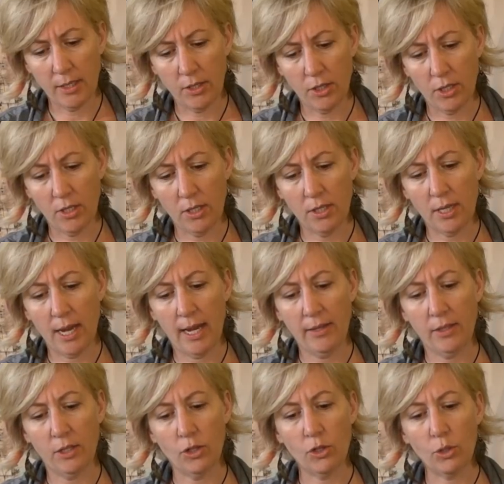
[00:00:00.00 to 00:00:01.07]
inches
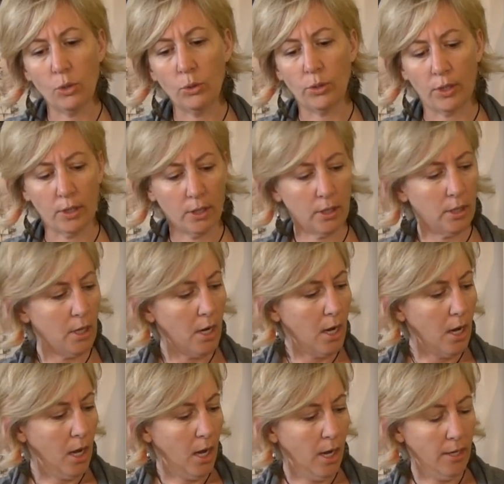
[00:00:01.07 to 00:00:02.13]
at the shoulder,
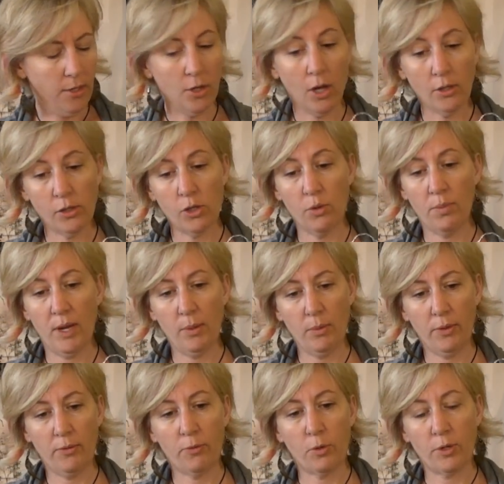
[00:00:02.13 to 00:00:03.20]
is also made
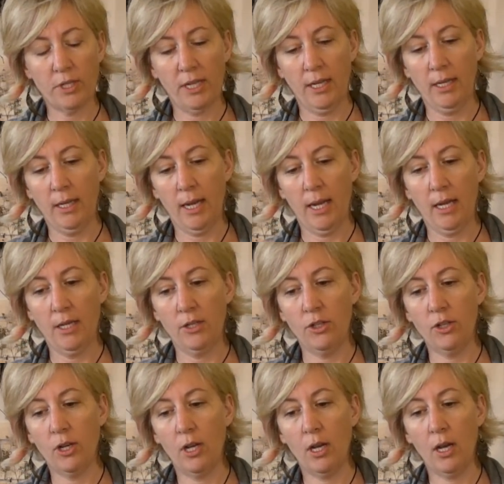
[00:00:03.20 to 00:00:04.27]
with fourteen
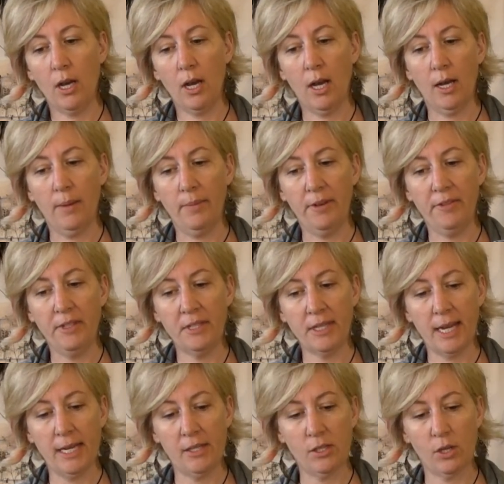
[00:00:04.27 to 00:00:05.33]
gauge. Um, in this
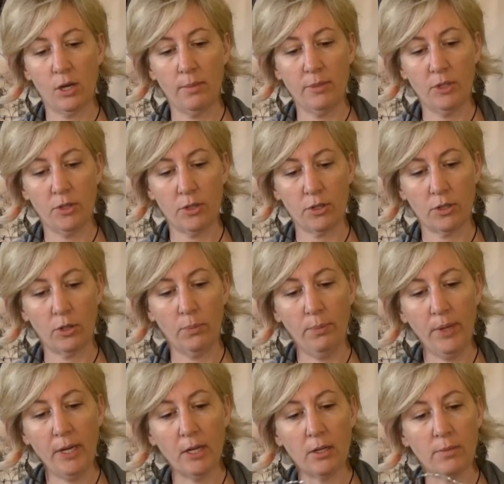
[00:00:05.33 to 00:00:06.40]
case, the armature is a little
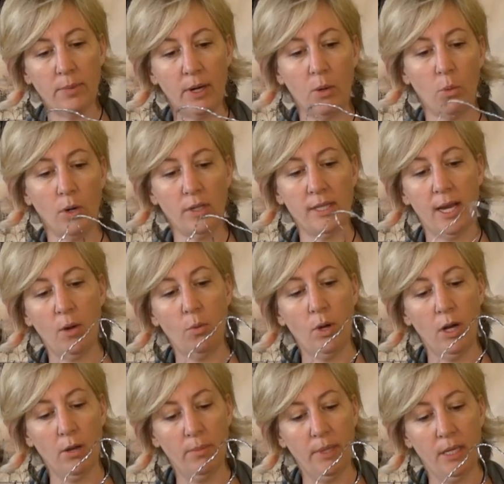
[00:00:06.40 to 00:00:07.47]
bigger, but it works out
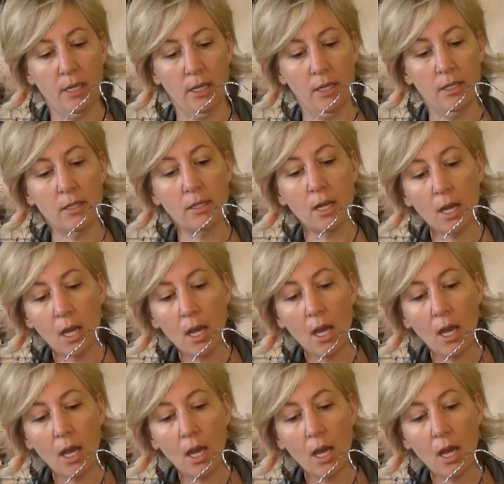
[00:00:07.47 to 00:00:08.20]
well because